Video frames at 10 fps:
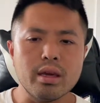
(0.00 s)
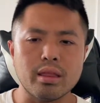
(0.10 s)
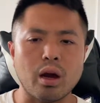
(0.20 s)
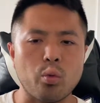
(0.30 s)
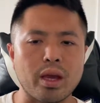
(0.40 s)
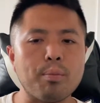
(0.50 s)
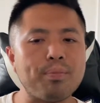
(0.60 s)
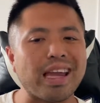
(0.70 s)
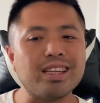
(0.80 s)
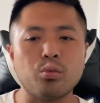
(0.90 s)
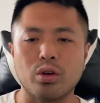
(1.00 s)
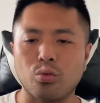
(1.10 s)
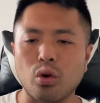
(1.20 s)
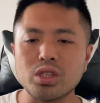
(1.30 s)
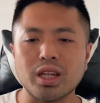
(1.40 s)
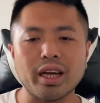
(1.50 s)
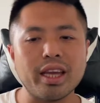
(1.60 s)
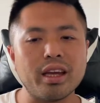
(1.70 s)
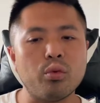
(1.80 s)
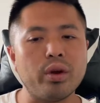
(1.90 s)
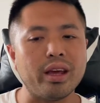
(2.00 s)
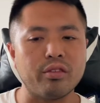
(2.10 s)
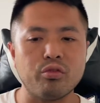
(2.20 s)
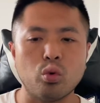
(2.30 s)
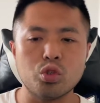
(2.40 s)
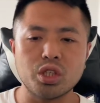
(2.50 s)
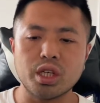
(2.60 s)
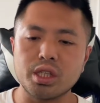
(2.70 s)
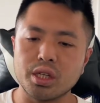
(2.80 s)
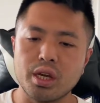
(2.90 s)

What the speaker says: Now we got baited with a Rock Slide here, really unfortunate,